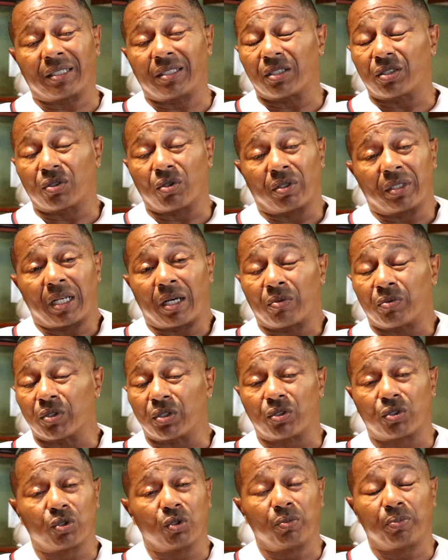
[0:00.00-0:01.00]
I just thought that
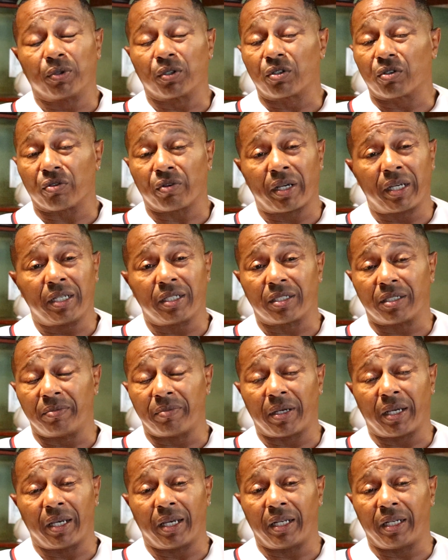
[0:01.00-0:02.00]
was super crazy,
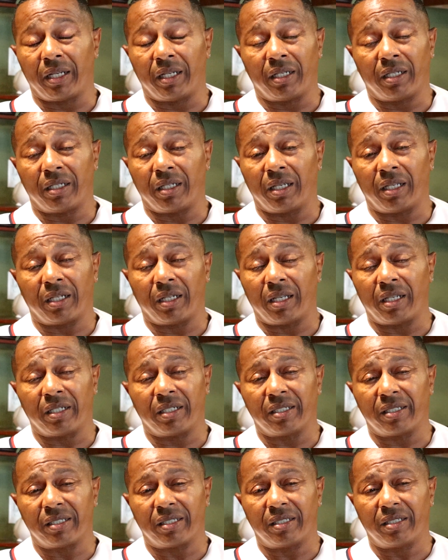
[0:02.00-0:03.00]
man. And, and,
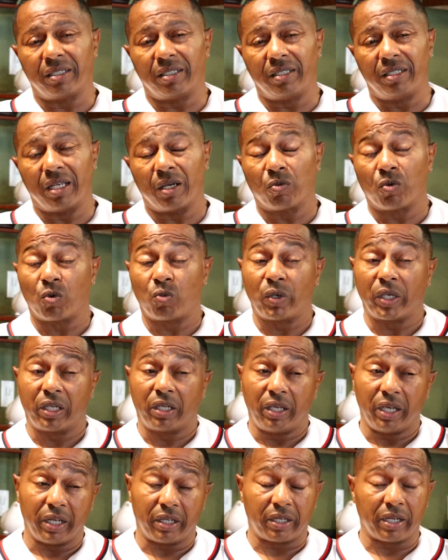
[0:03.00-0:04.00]
and then when we
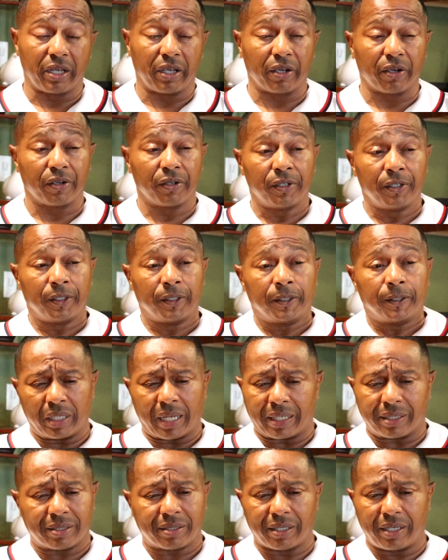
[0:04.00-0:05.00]
get there,
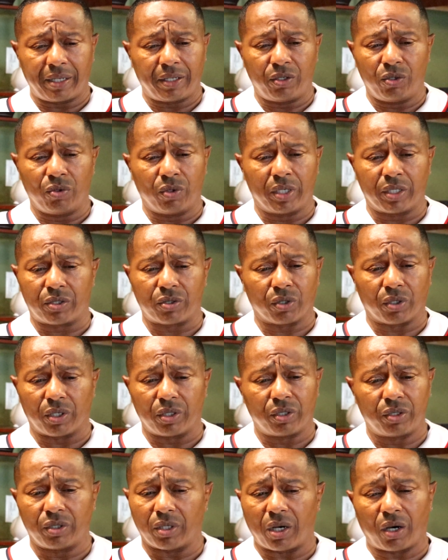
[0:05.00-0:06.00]
like I say, you into
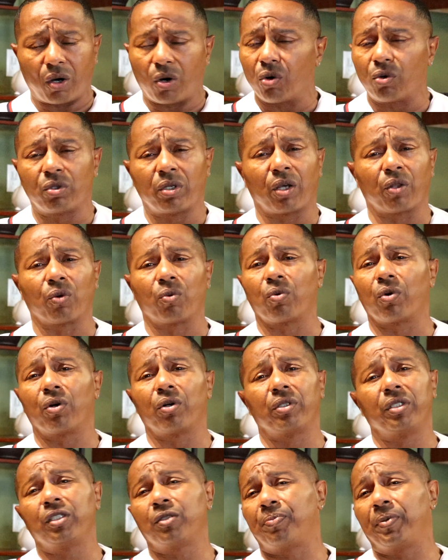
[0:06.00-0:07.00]
a, a whole nother
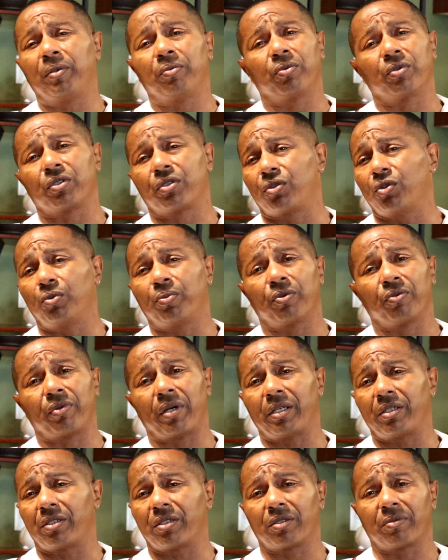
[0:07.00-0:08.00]
world. These people are super
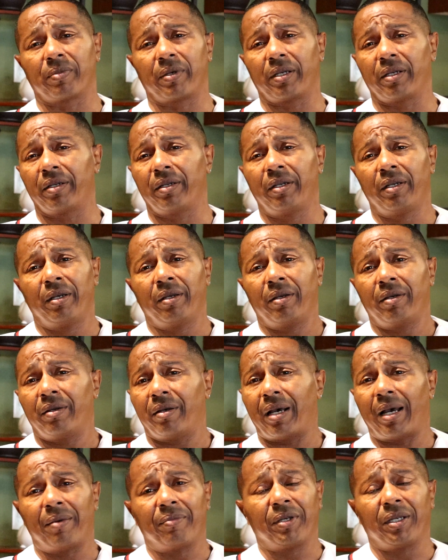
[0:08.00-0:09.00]
racist, man.
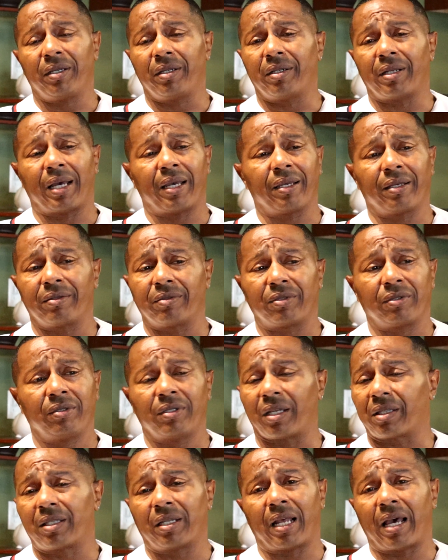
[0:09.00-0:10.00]
I mean, like
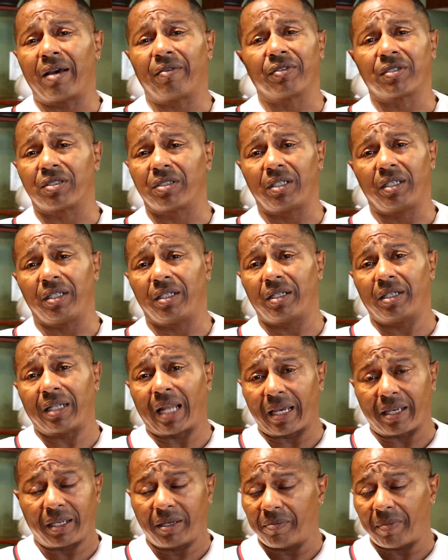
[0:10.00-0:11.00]
nothing I ever seen
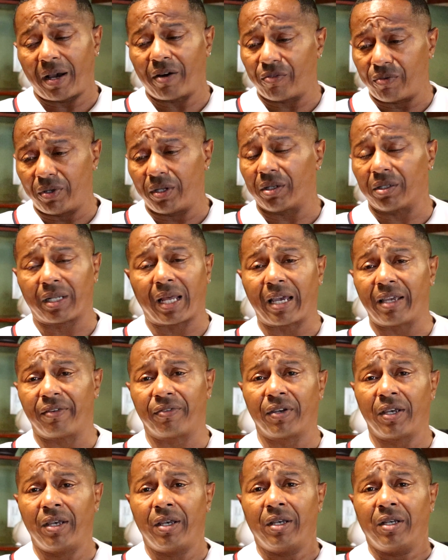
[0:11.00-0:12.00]
like in my real
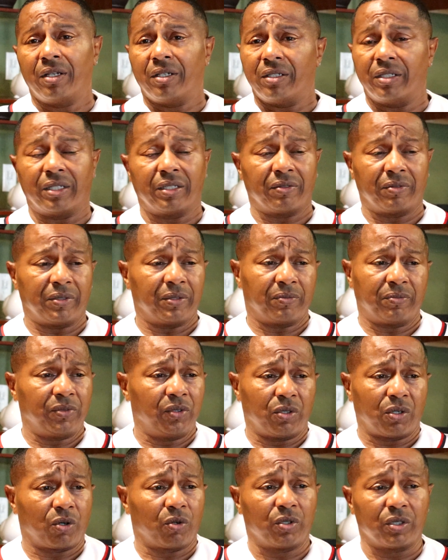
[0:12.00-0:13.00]
life. It,
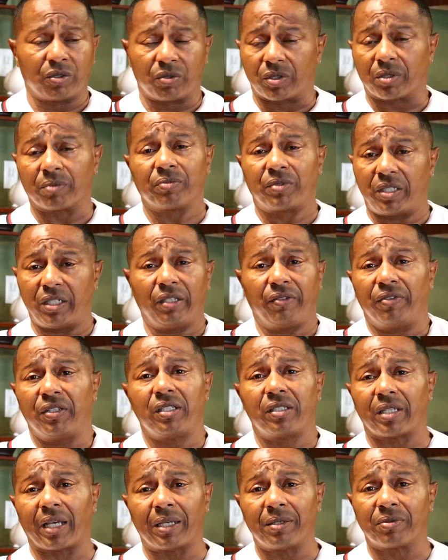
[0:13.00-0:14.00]
you know, it was some
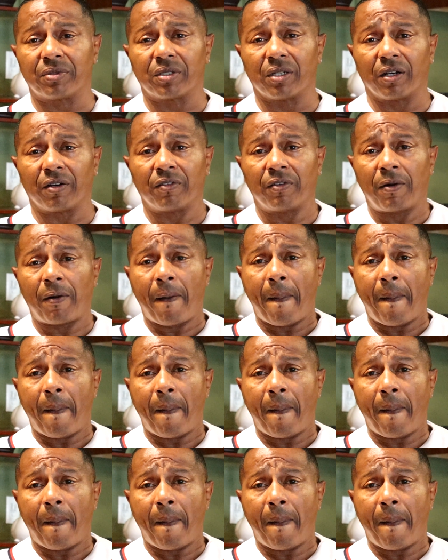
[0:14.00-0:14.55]
TV type stuff.